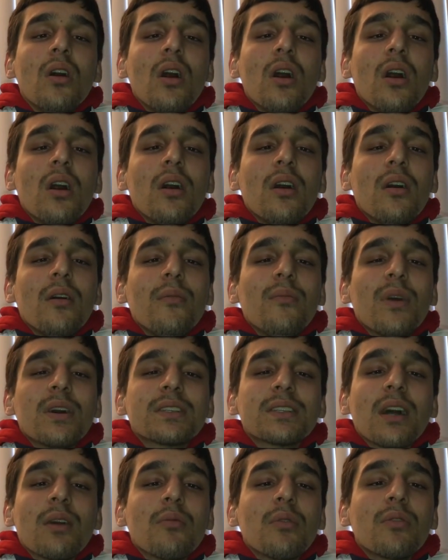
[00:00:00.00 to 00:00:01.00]
by the
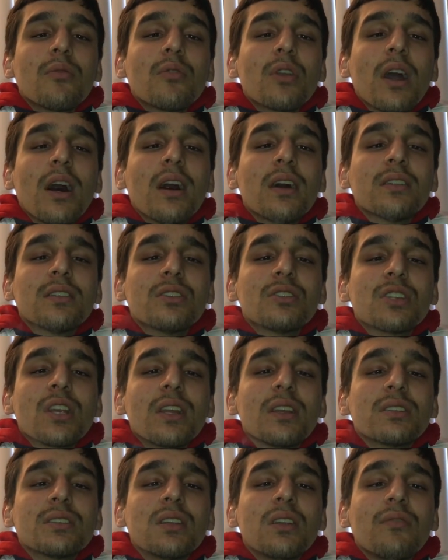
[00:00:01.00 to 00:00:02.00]
time we got the
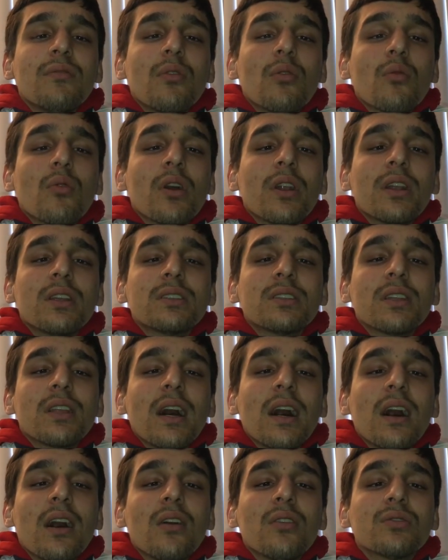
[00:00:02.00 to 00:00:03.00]
chance to even run into the
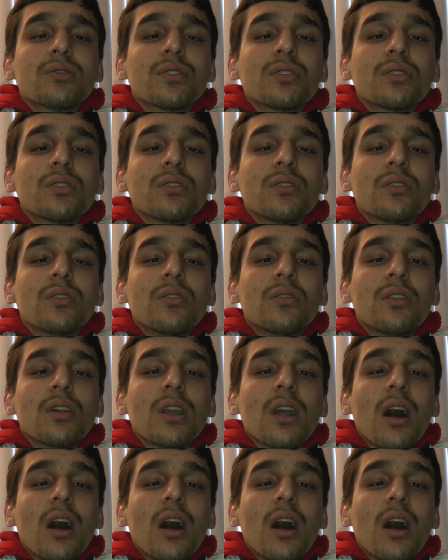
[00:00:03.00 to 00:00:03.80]
house, the